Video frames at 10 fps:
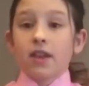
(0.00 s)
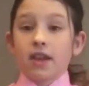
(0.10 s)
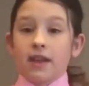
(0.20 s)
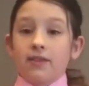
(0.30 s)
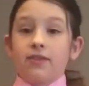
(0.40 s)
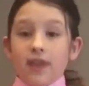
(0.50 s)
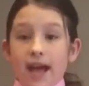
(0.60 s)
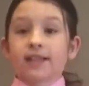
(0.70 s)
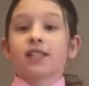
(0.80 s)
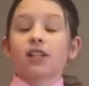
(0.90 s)
And
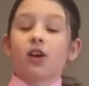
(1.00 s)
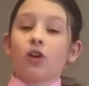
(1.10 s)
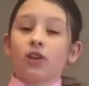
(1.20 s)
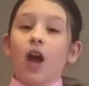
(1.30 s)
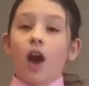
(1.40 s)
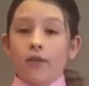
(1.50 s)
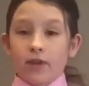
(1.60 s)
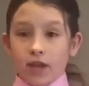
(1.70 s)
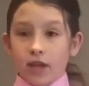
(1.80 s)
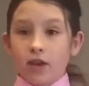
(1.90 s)
that's gonna go in the
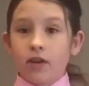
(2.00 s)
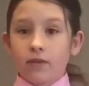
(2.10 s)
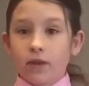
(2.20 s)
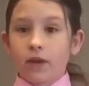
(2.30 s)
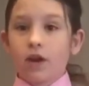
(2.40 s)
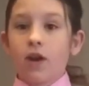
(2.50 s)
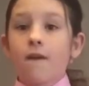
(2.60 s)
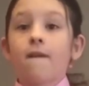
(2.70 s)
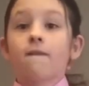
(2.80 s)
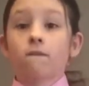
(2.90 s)
oven for
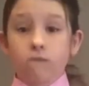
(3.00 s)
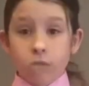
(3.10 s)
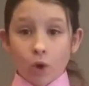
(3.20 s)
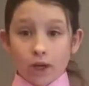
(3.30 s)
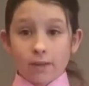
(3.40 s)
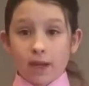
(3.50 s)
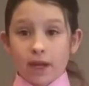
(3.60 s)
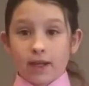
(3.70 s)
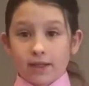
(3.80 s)
40 minutes.